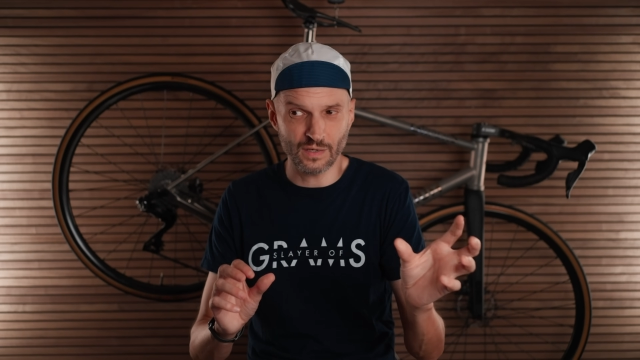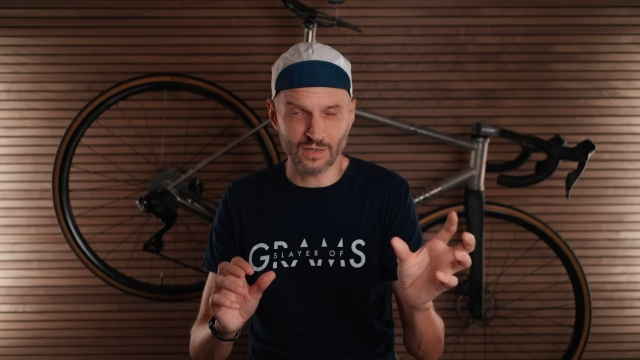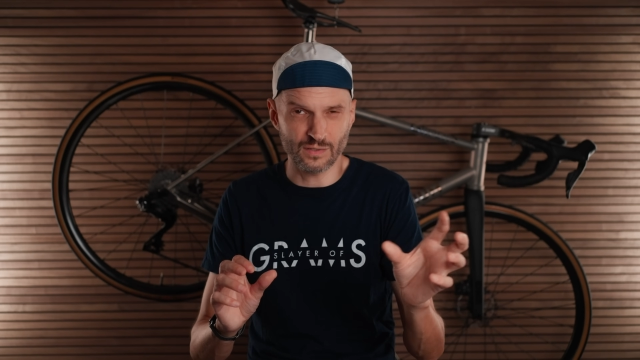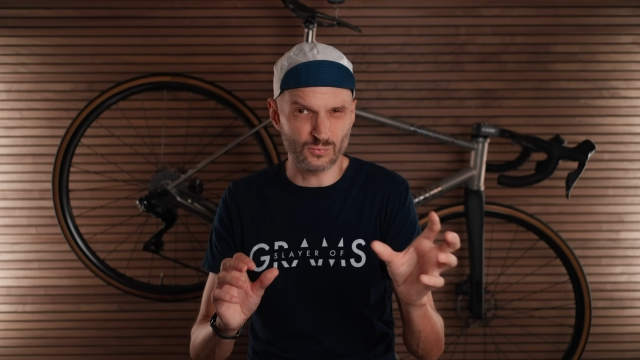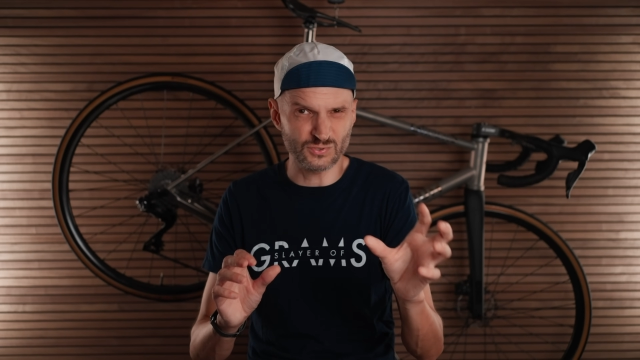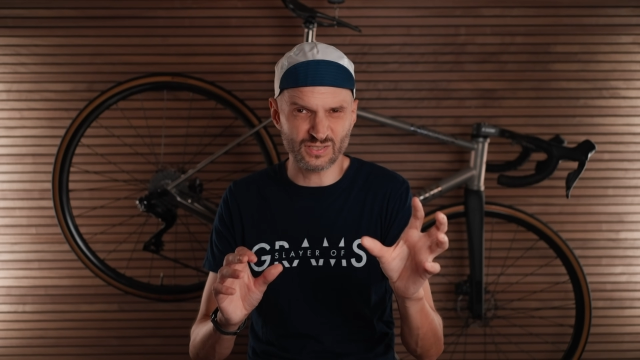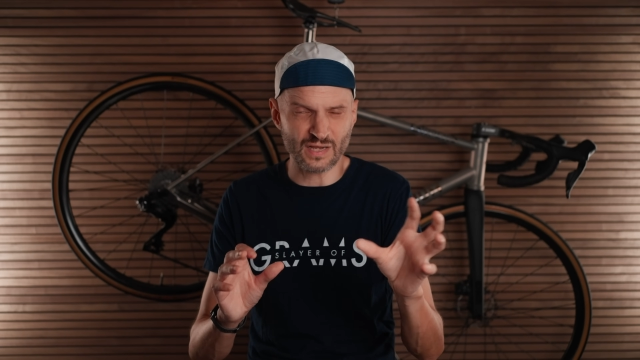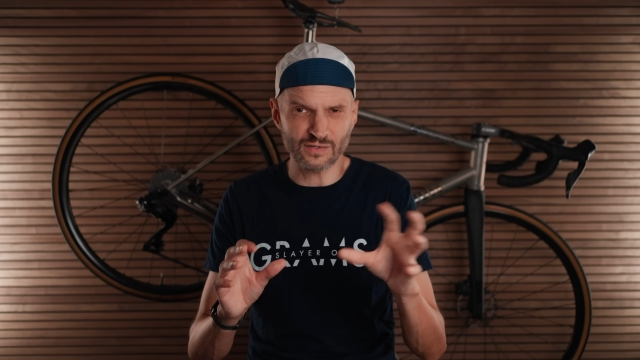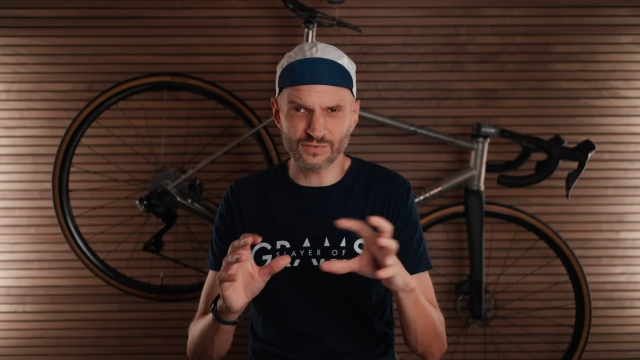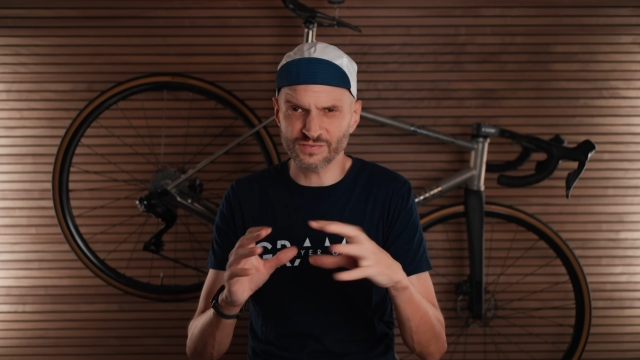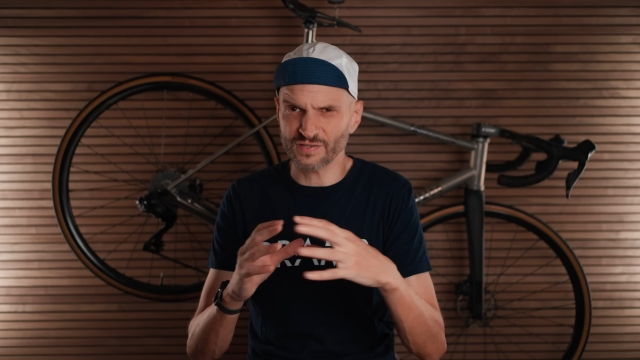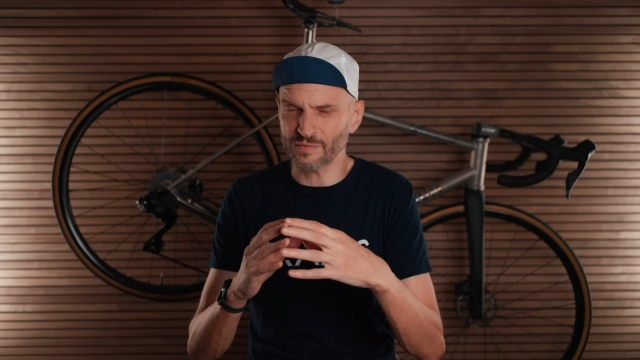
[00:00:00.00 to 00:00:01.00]
it was
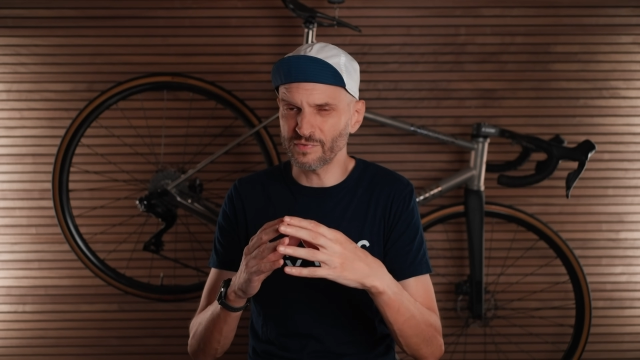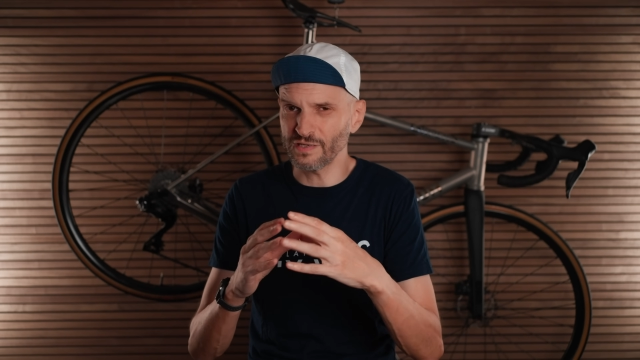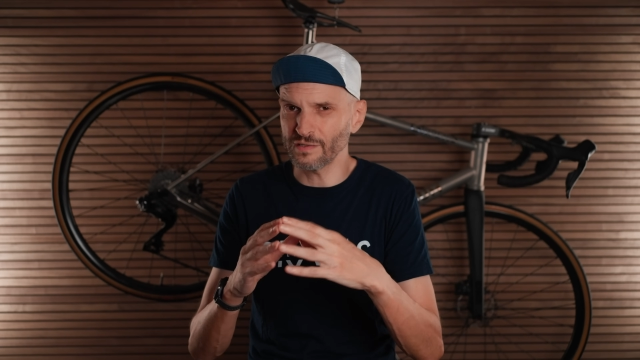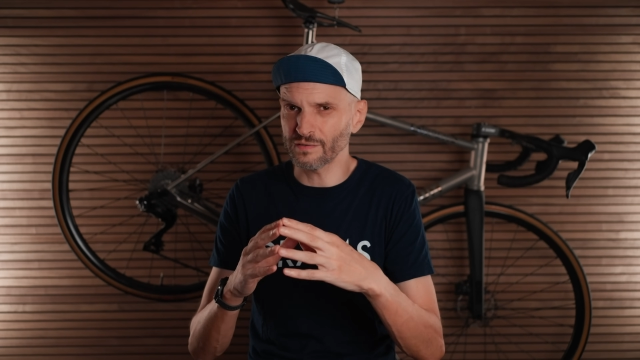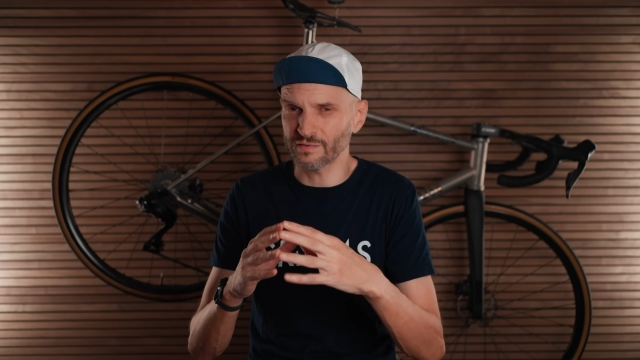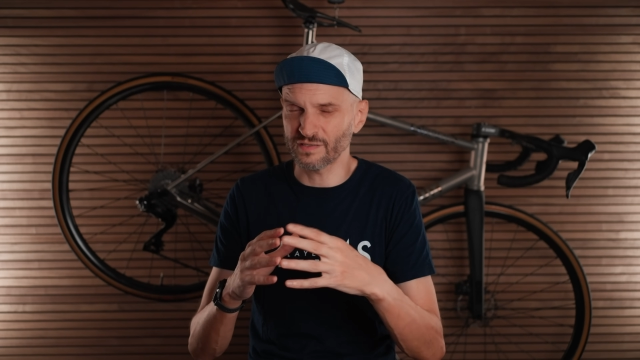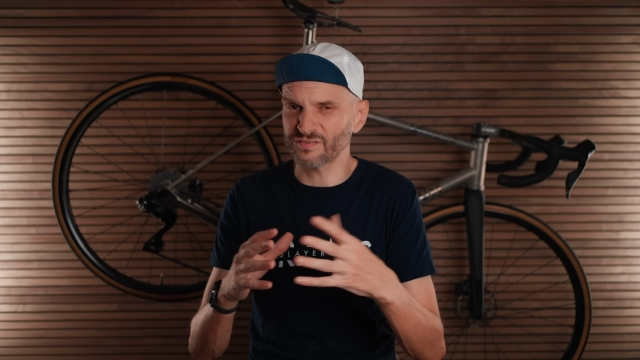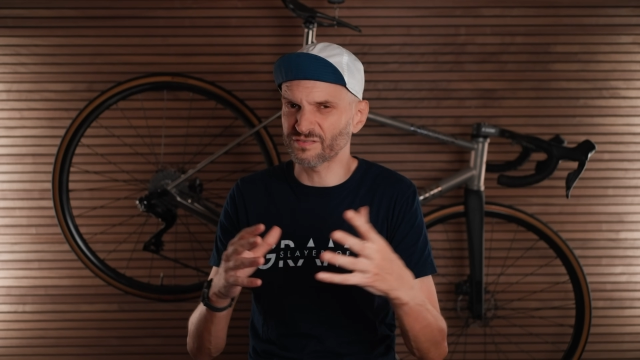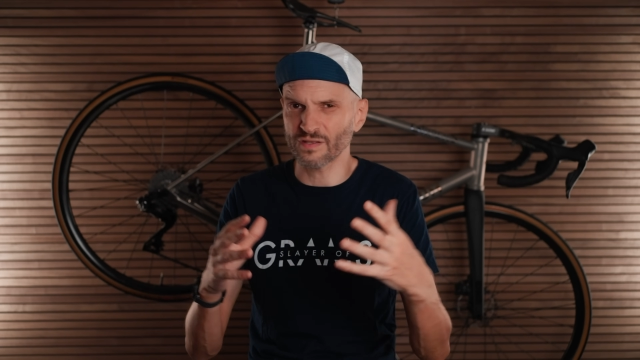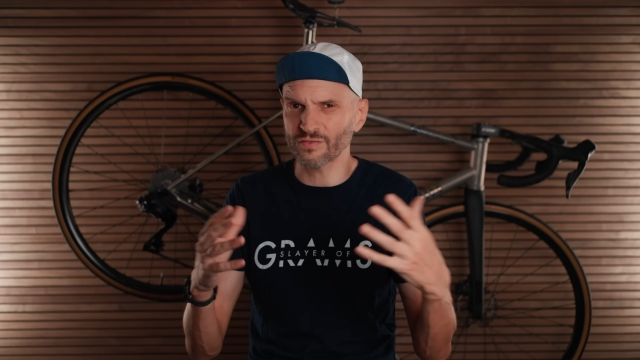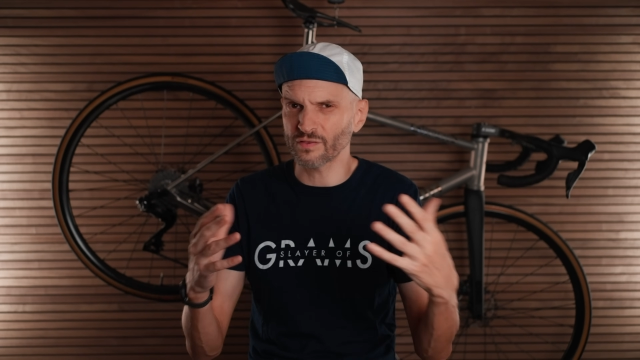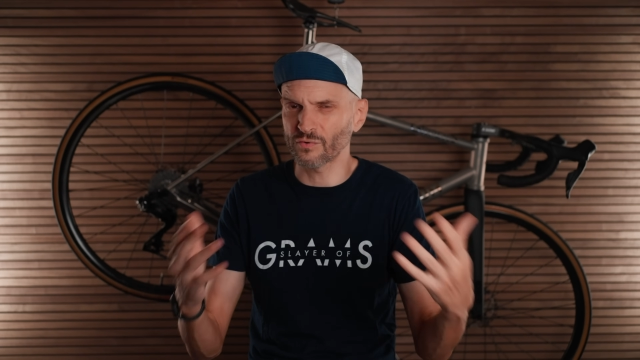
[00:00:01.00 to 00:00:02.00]
kind of the same deal.
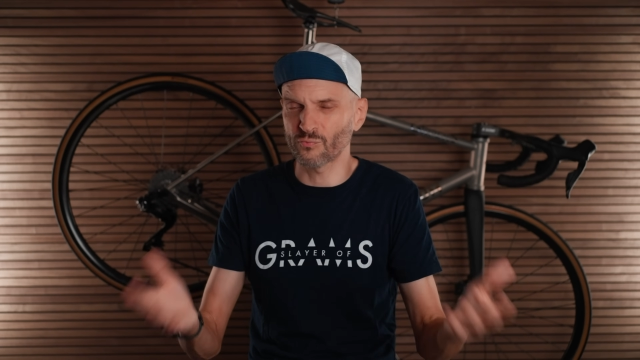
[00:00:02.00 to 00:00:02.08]
There's nothing